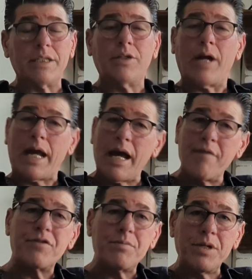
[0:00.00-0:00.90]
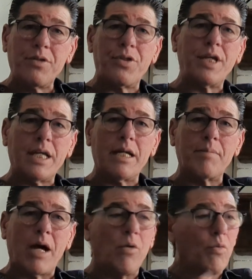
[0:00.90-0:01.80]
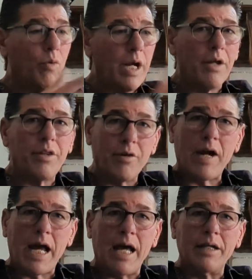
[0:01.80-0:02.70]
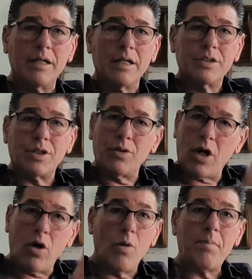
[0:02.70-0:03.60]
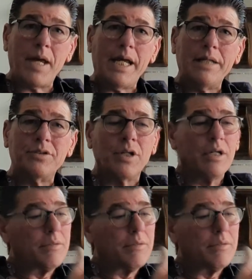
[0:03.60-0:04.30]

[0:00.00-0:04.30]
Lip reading: You have to be thinking about where they're at. So the homepage,